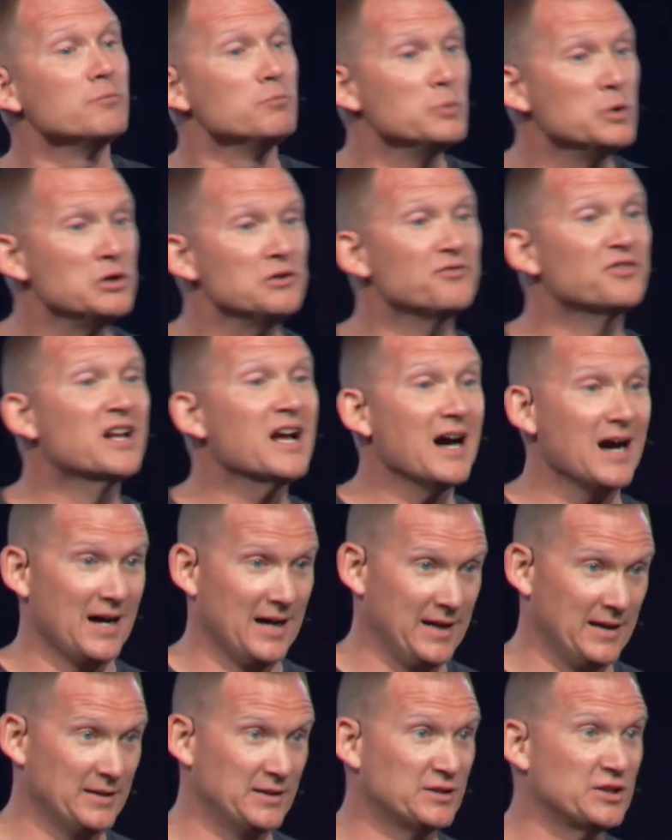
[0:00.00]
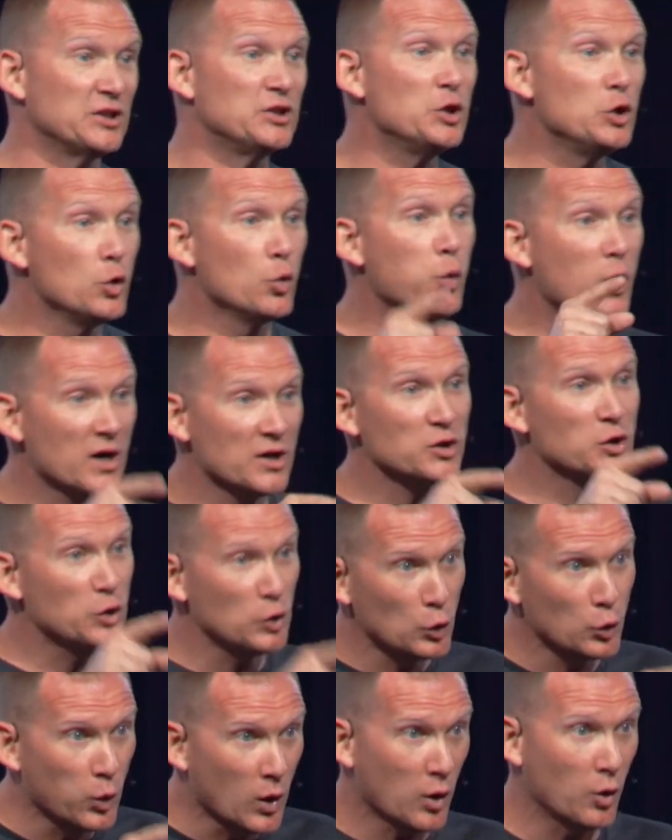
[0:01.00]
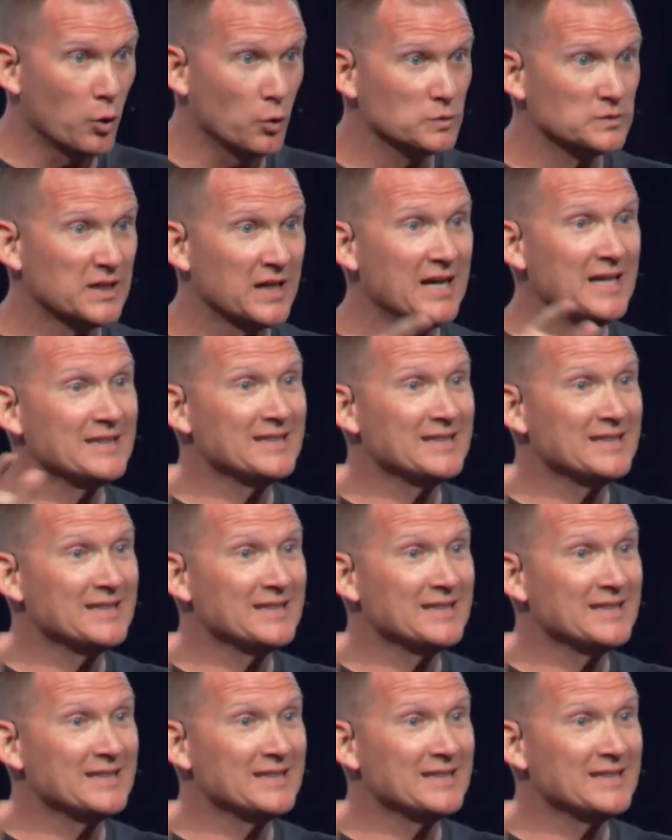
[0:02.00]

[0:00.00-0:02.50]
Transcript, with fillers: move God to do what you want